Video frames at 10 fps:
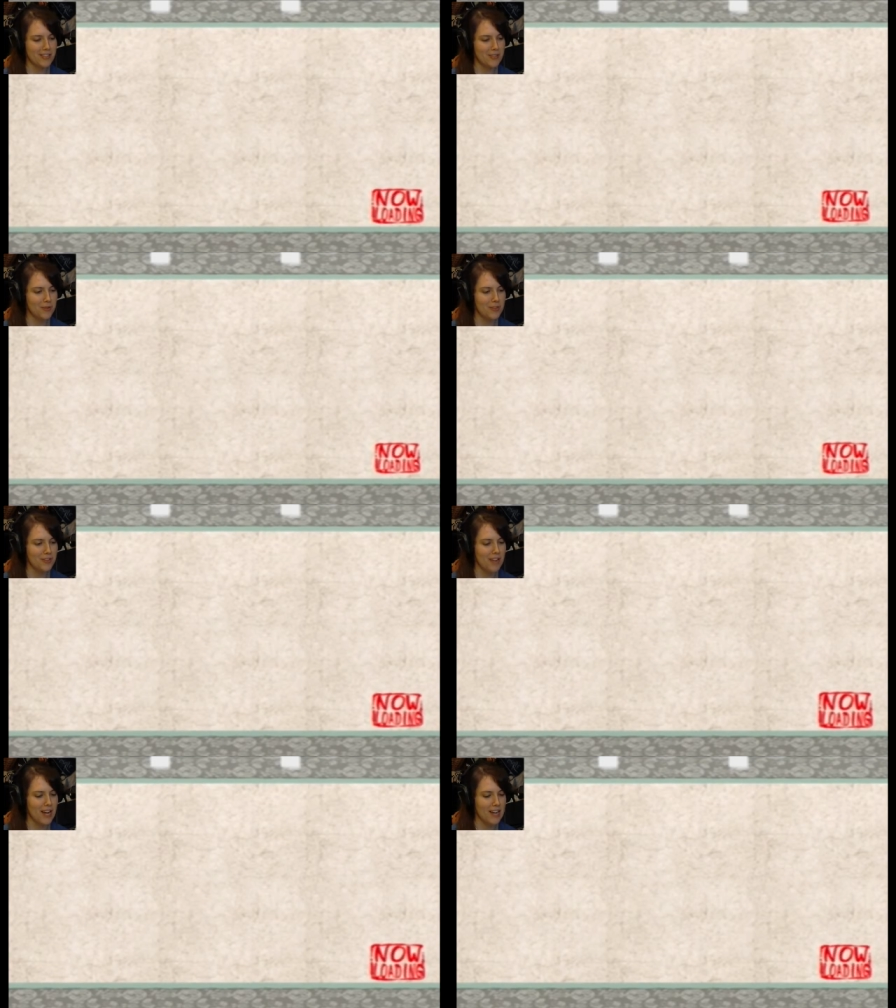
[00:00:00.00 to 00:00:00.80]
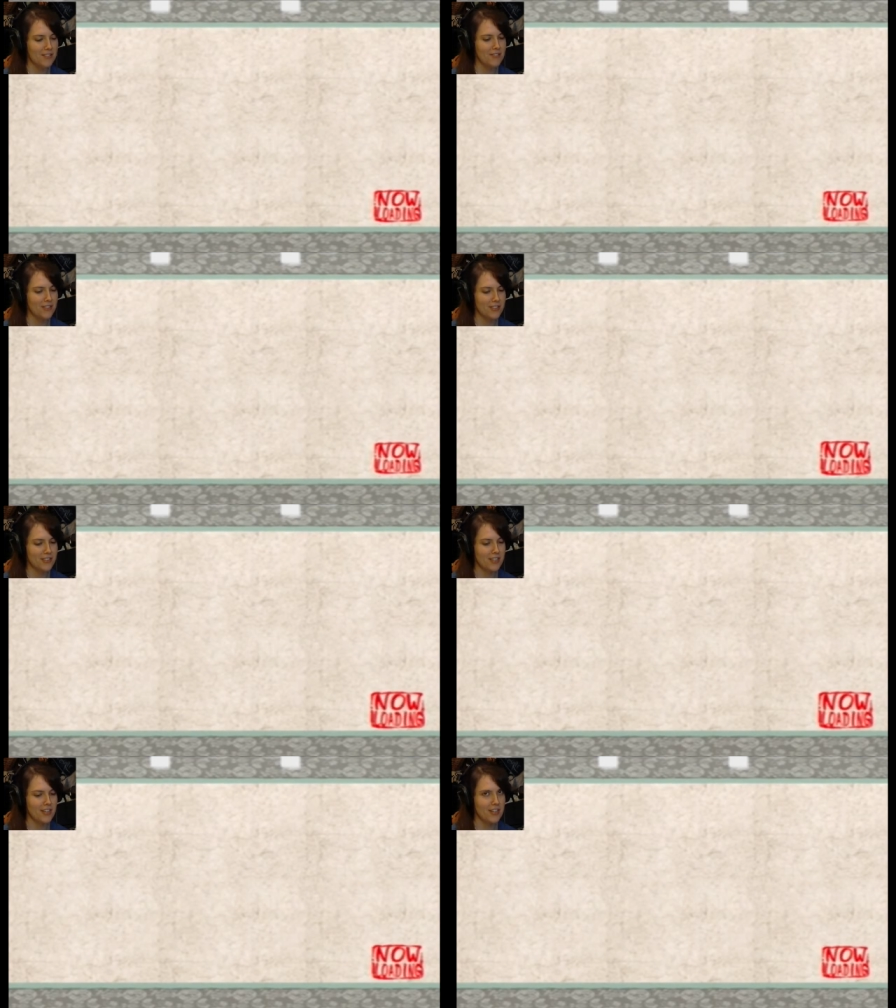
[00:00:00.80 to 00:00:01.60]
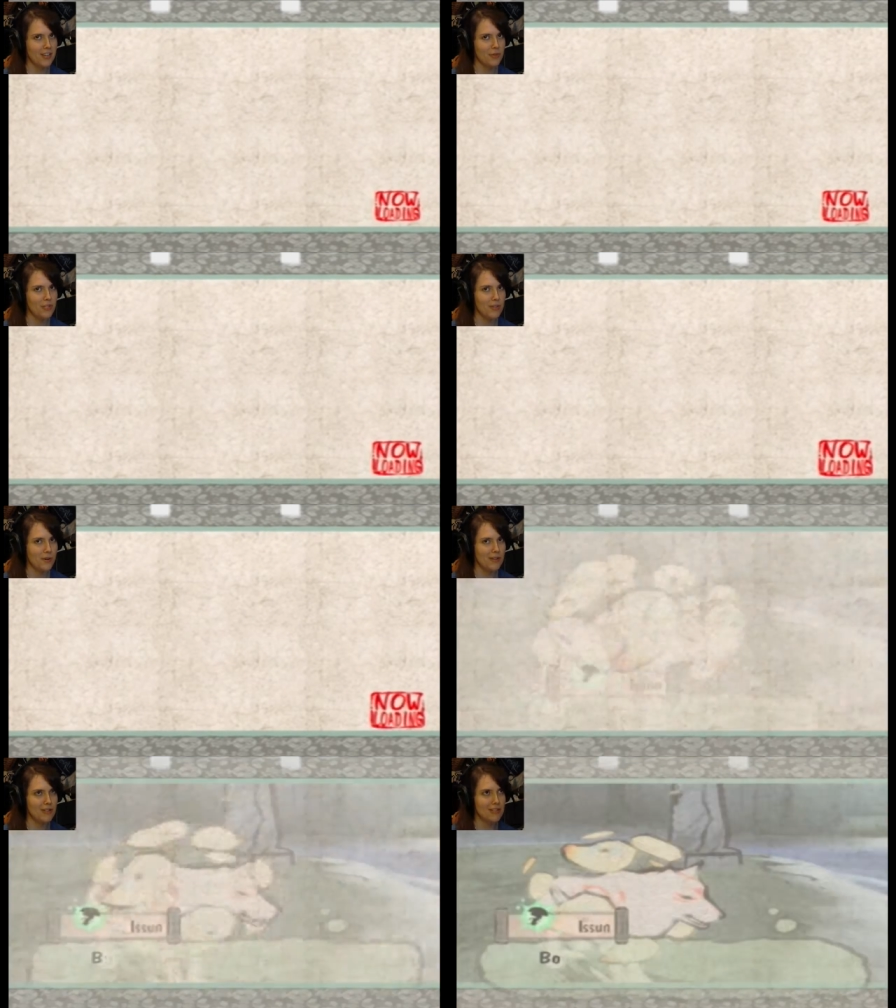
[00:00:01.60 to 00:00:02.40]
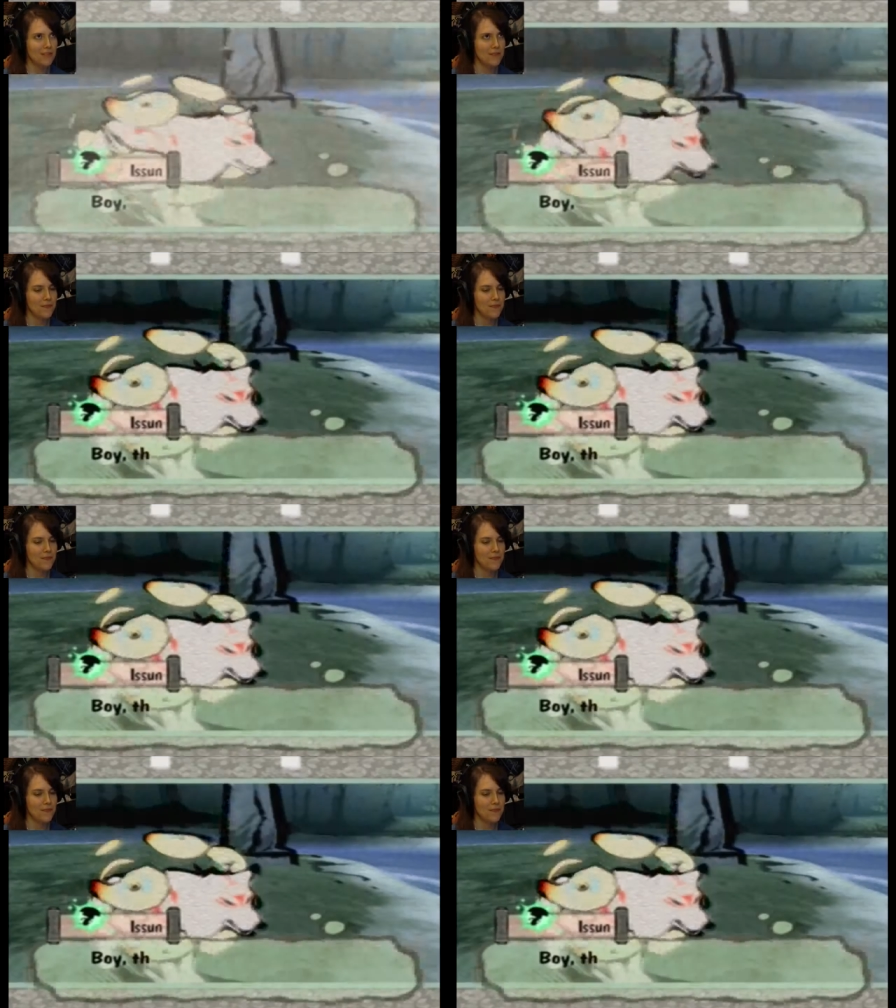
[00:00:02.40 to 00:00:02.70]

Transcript: So he's gonna act fun and get what he wants.